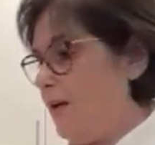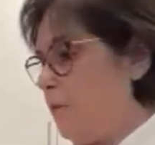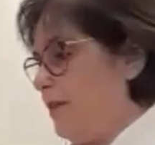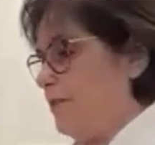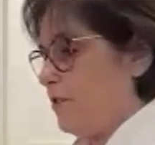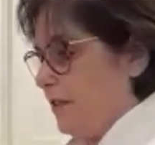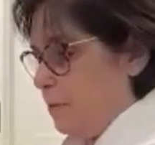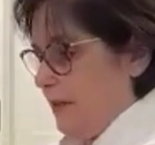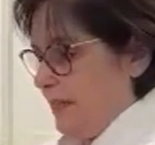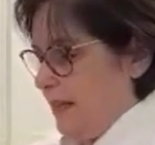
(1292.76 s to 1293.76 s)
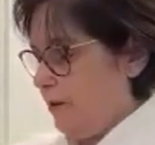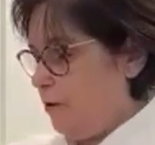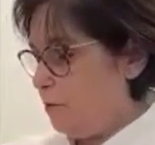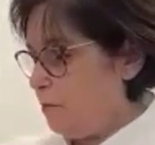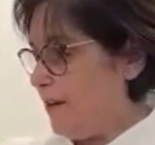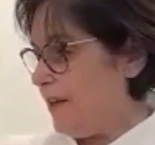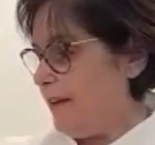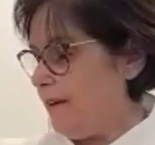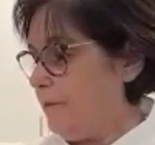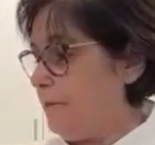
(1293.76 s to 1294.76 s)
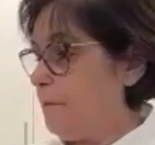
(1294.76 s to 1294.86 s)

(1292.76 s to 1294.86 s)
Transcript: Well, there's only one kid home right now.